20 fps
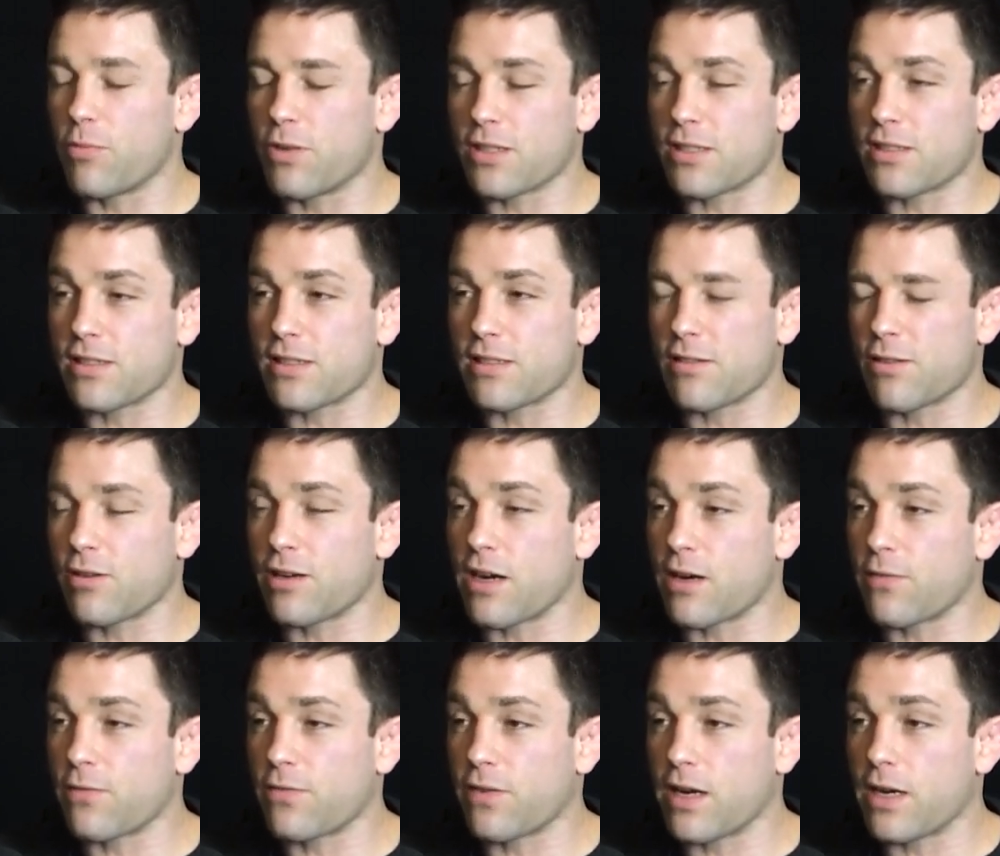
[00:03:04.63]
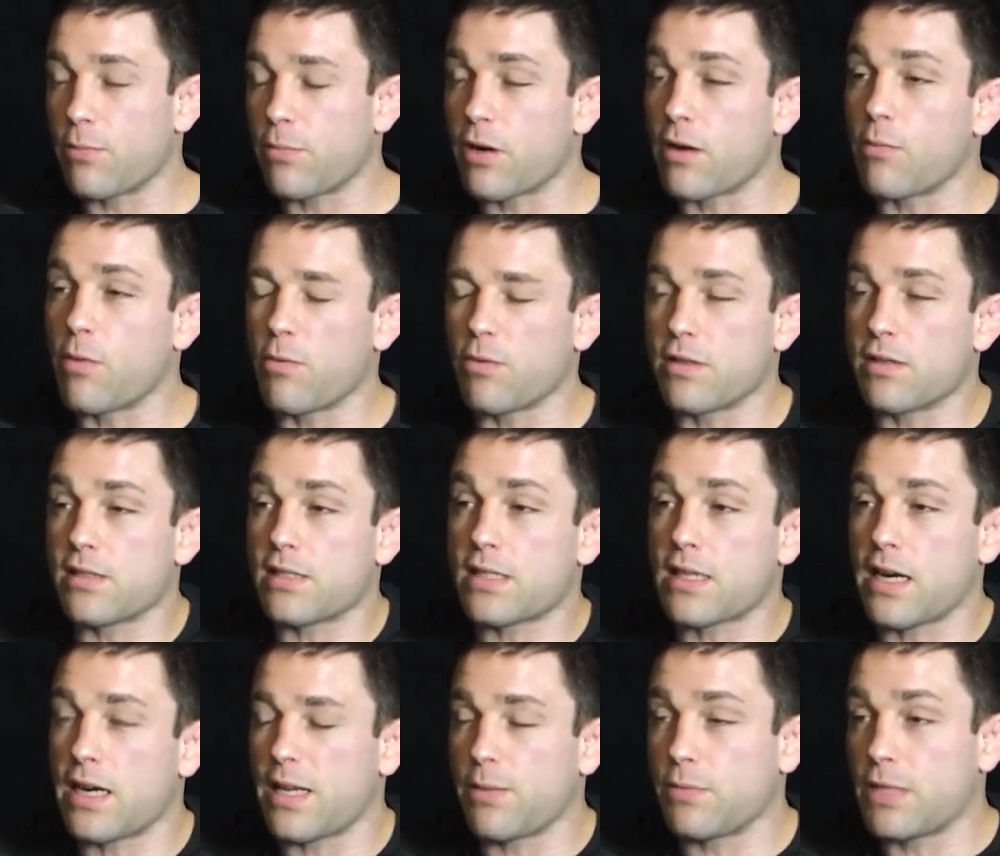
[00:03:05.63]
much less learn how to fight. But I remember there's this
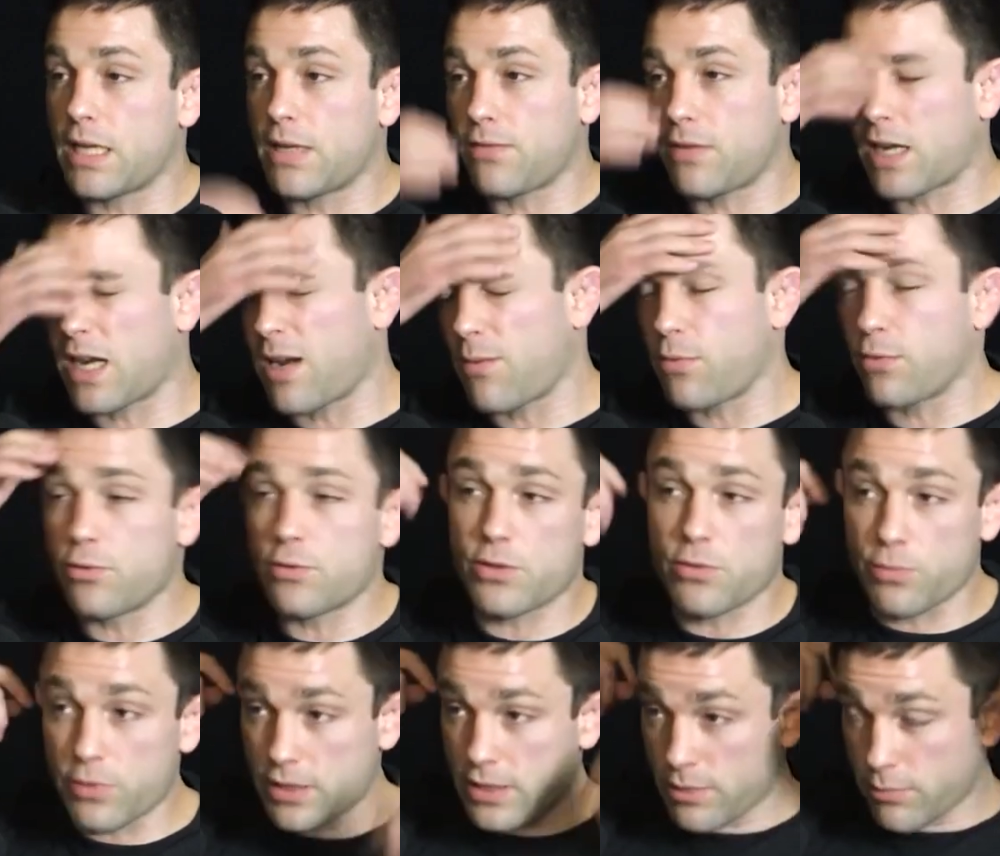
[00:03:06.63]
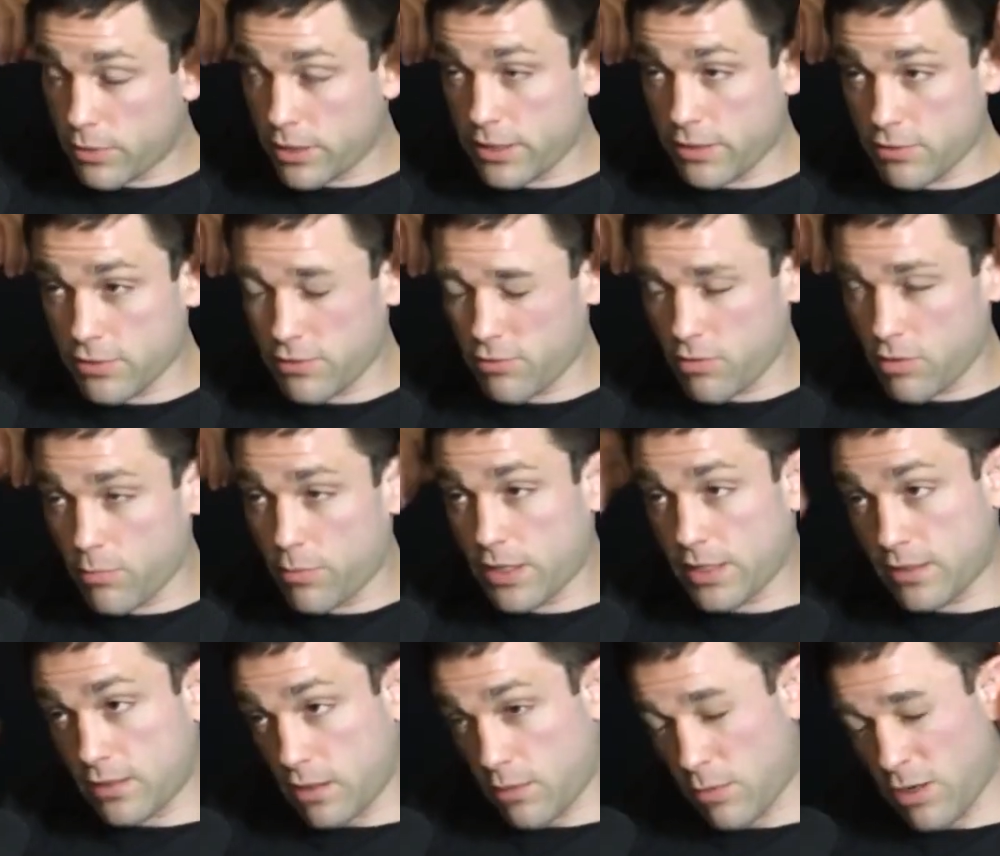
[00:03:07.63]
guy named Dave Kaplan, who's the reason my ears are all
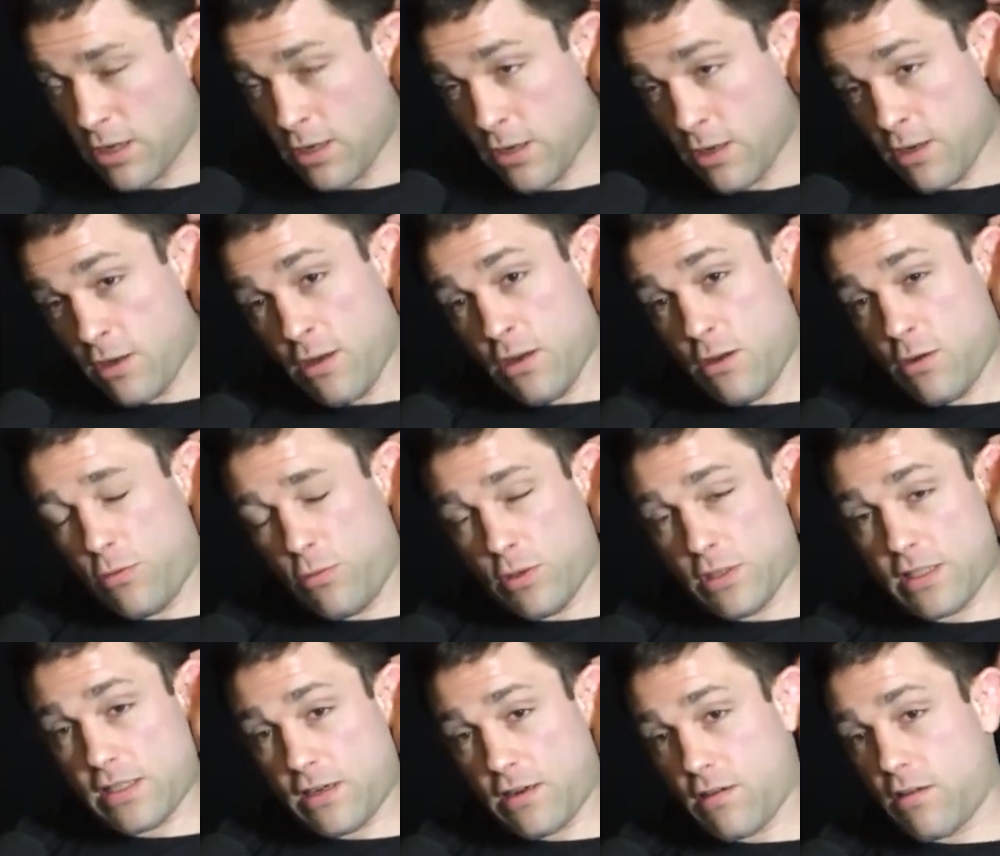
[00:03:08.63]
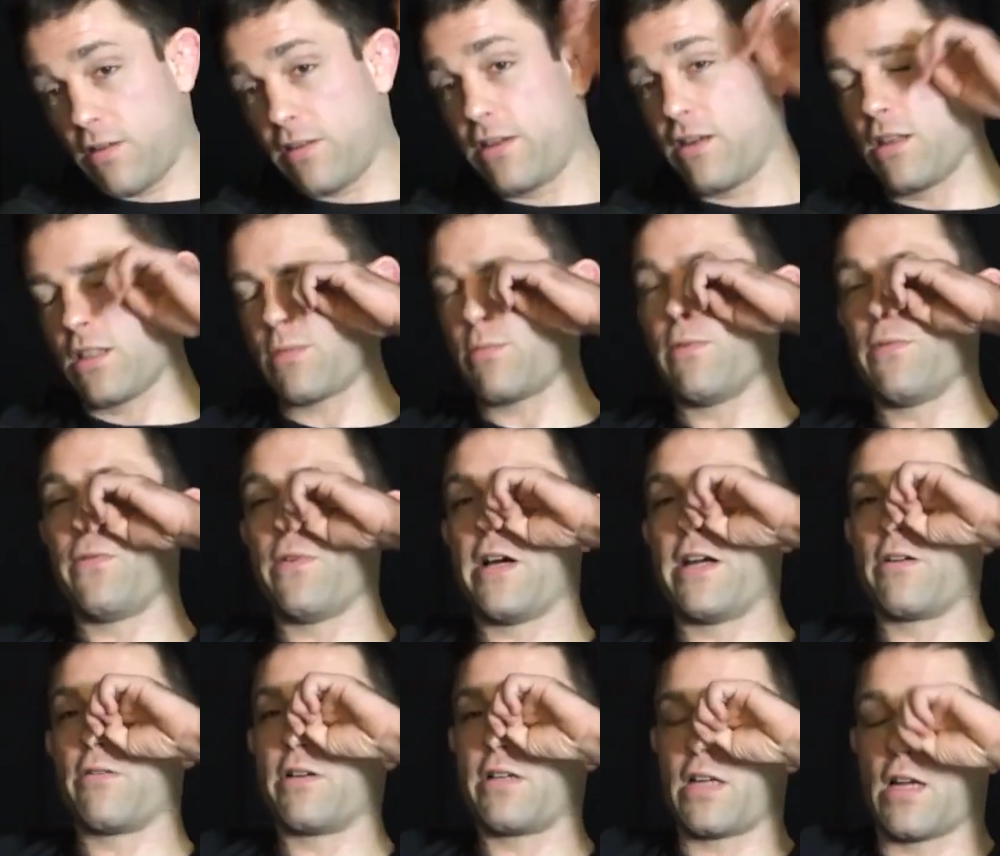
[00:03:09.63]
messed up, who was uh, on The Ultimate
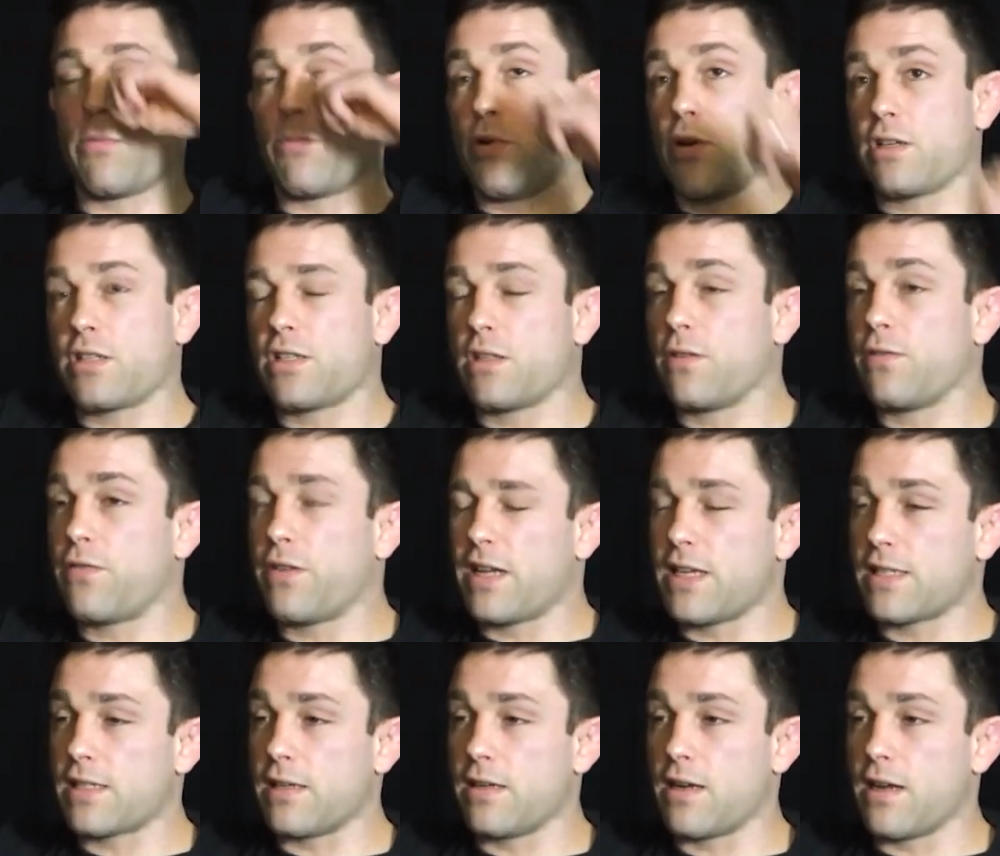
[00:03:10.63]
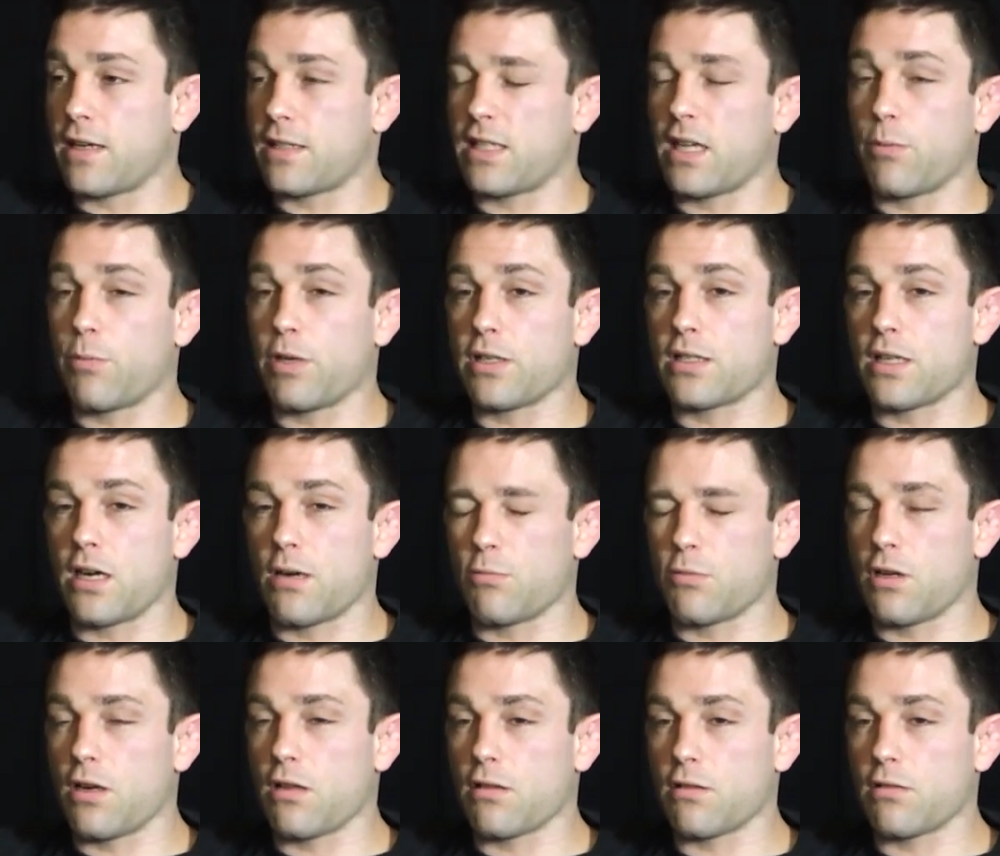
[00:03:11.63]
Fighter and got punched in the face and knocked out by Tom
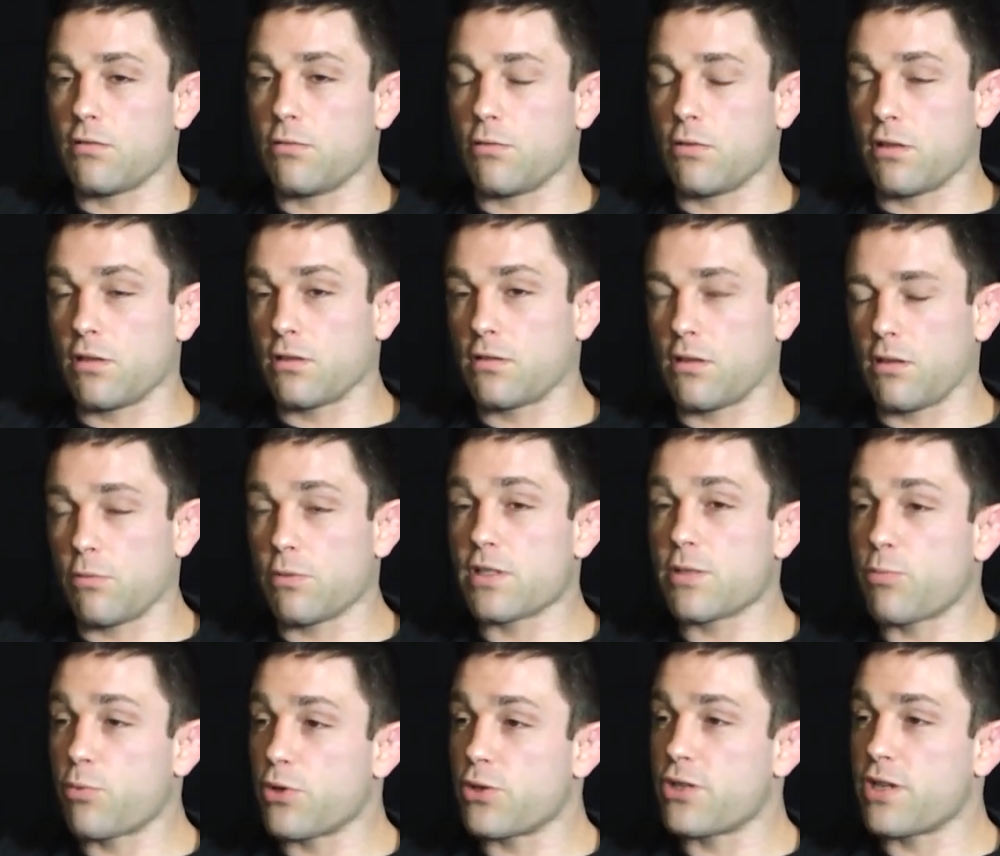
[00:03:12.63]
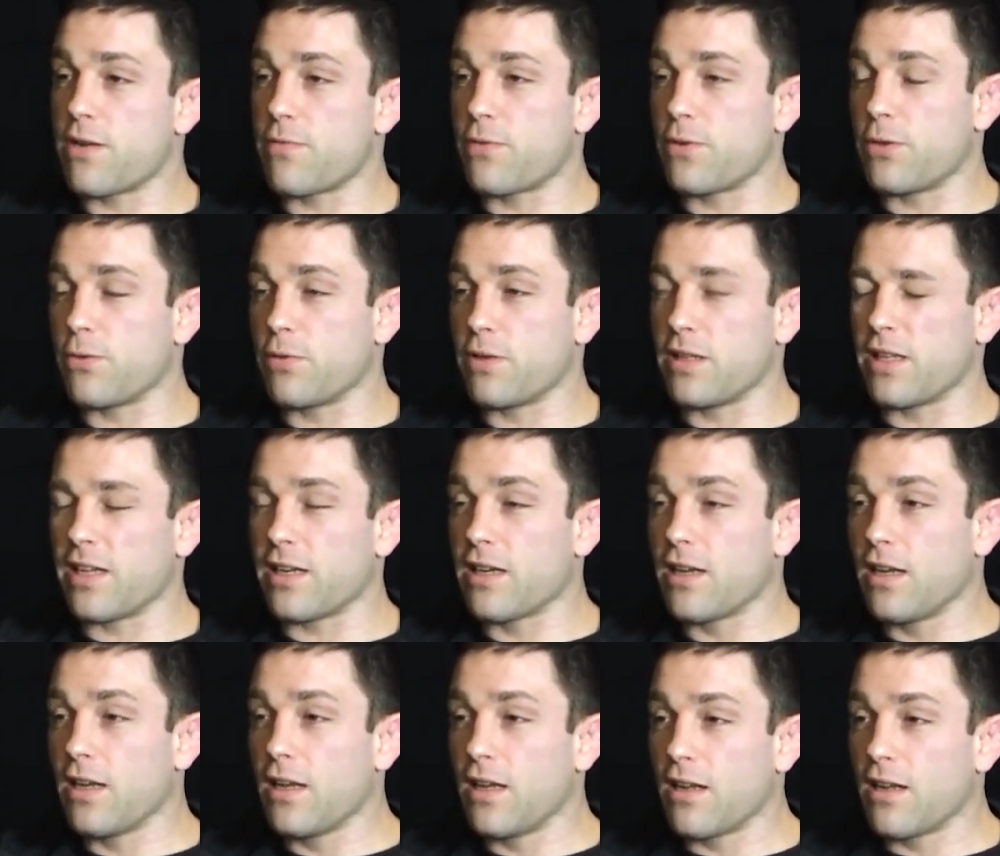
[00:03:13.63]
Lawlor, who I'll always appreciate for doing that.